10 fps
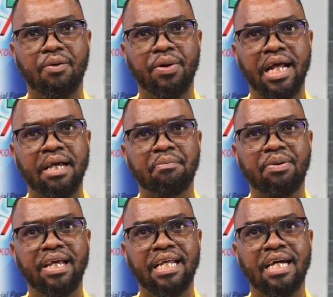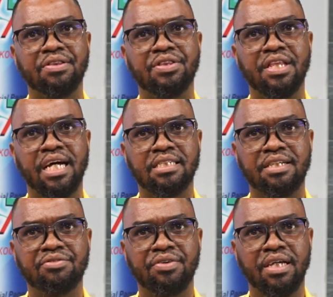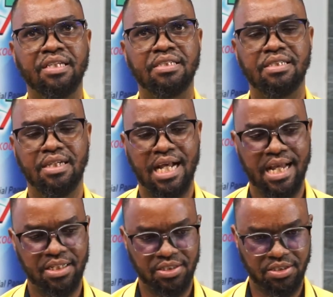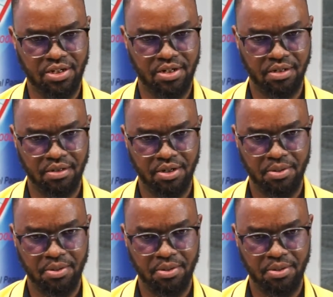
when I played at that event and I saw